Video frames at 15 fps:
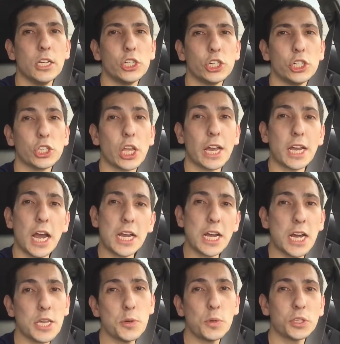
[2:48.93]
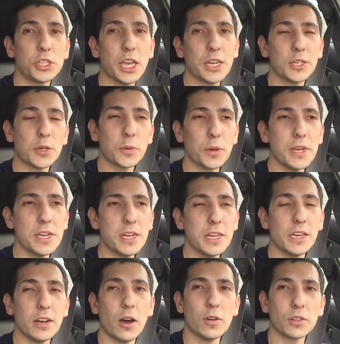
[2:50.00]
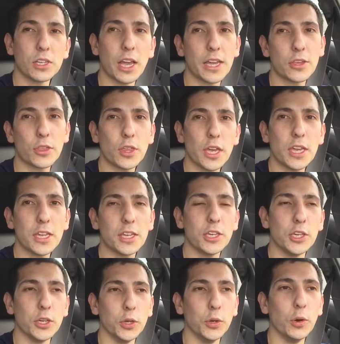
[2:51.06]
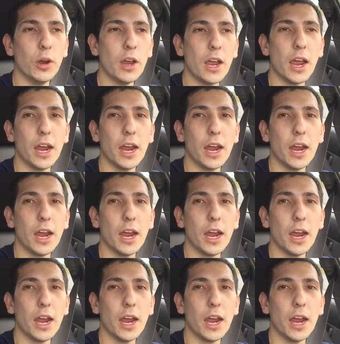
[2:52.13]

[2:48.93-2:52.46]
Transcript: she's like I got you a Santorini, and I was like thank you.